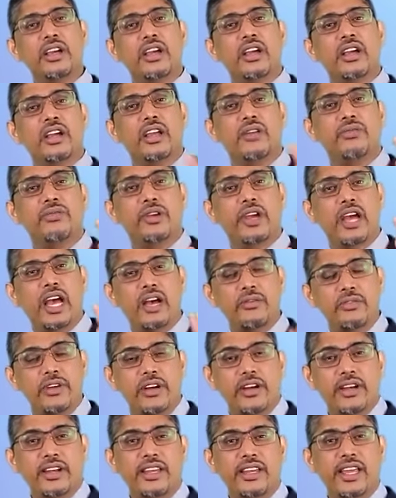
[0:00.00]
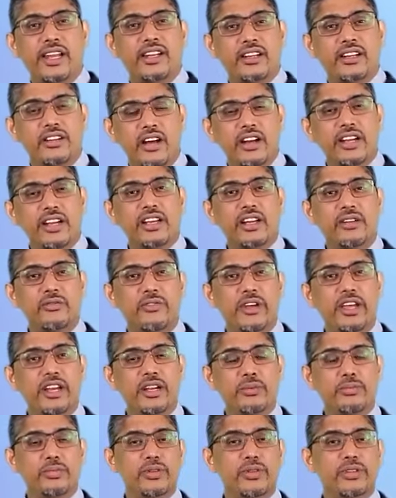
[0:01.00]
if you have a categorical
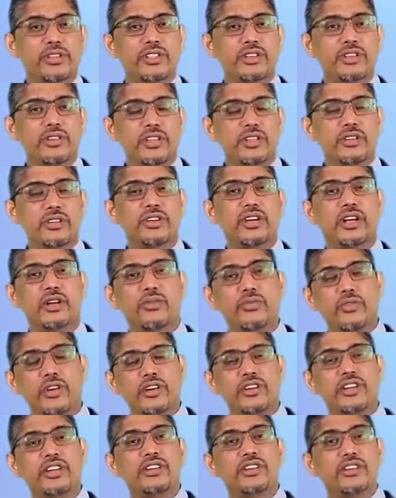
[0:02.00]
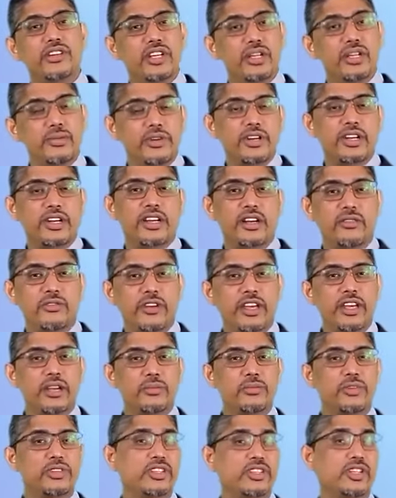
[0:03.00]
variables, you need to convert into numerical
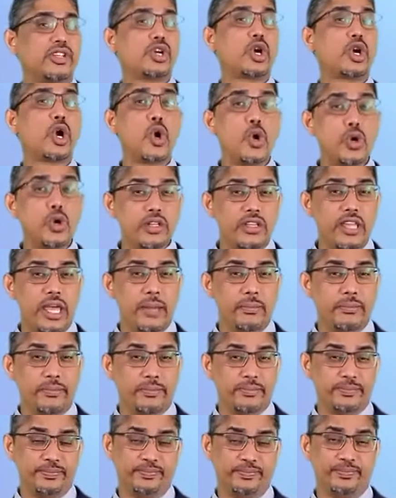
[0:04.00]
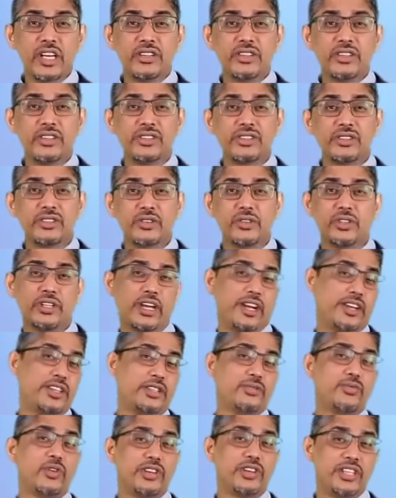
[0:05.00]
variables and code them. So that
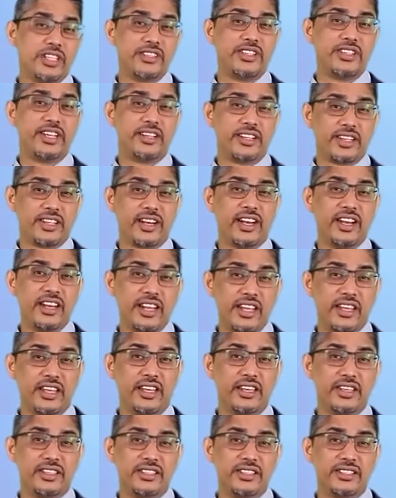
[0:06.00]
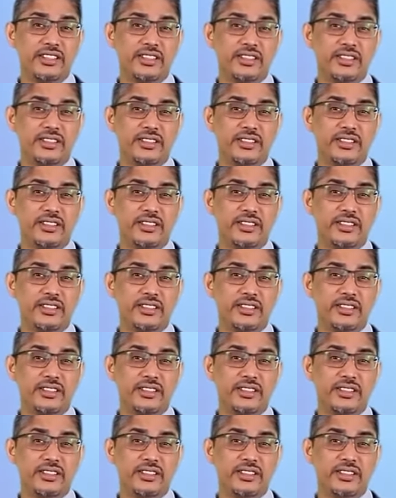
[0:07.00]
is what is data cleaning is.